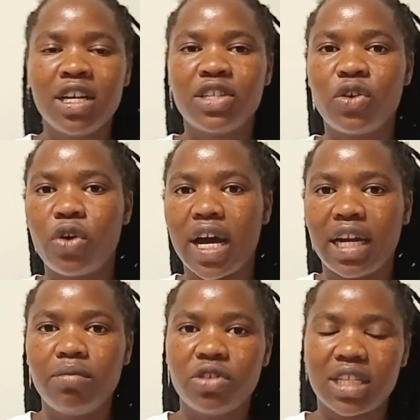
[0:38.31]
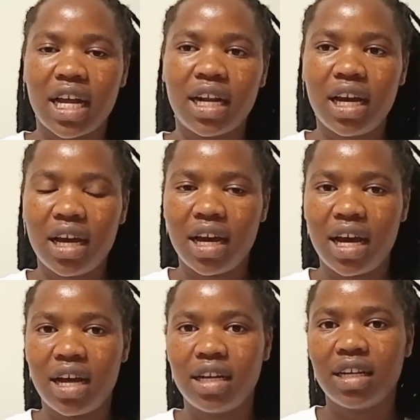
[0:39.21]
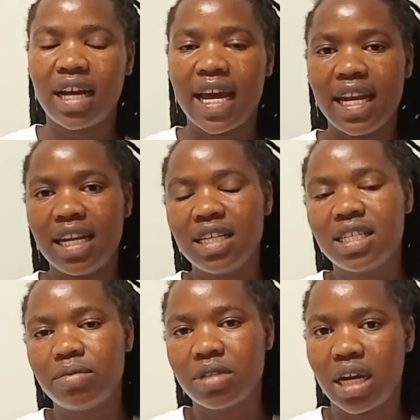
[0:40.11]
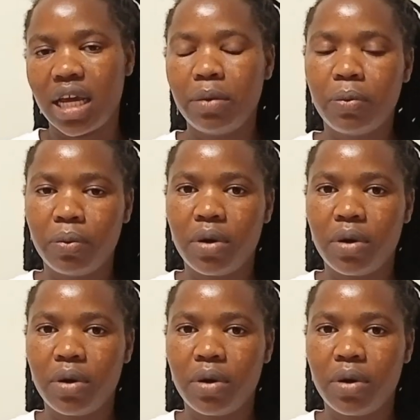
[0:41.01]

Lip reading: So karibu sana, and kindly subscribe,